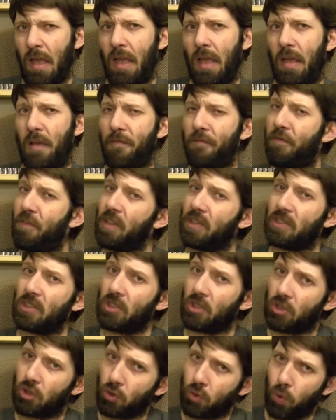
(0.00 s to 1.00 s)
If this
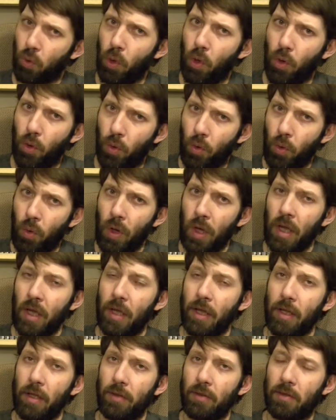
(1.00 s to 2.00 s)
is true,
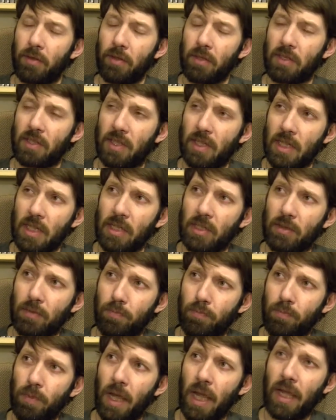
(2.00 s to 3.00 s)
does this
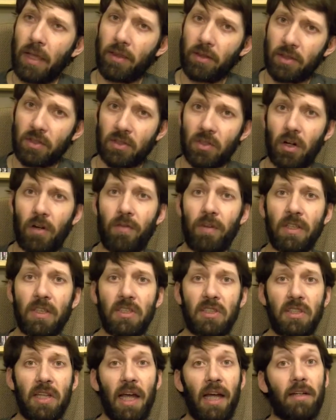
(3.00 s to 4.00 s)
make the servants
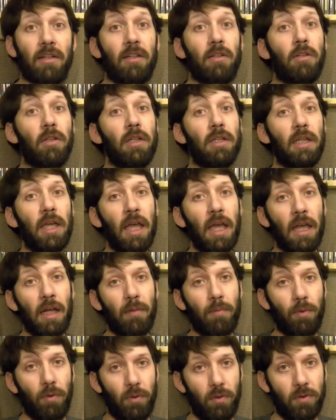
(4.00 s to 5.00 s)
technically
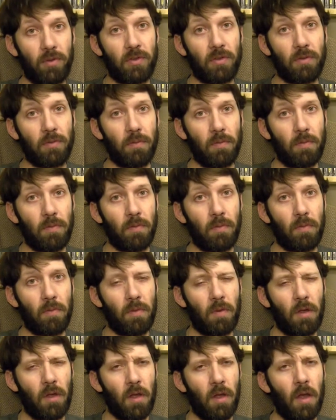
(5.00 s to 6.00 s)
cannibals?
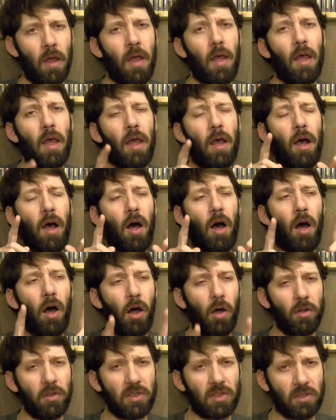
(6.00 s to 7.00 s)

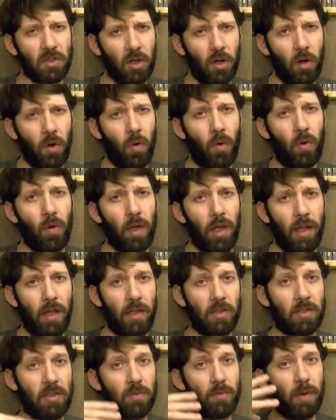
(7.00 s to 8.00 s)
Also, and
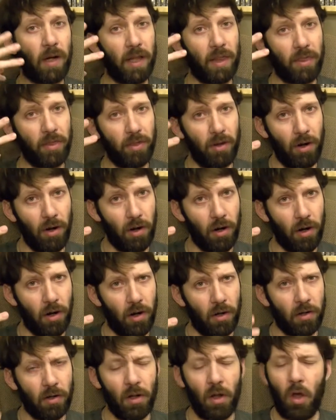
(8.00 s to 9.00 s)
this is my
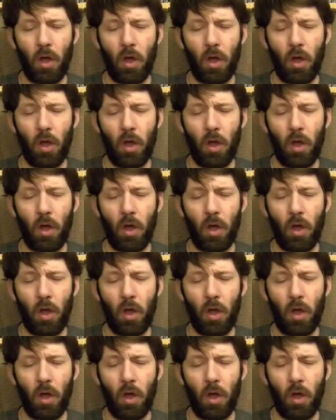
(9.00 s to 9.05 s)
third,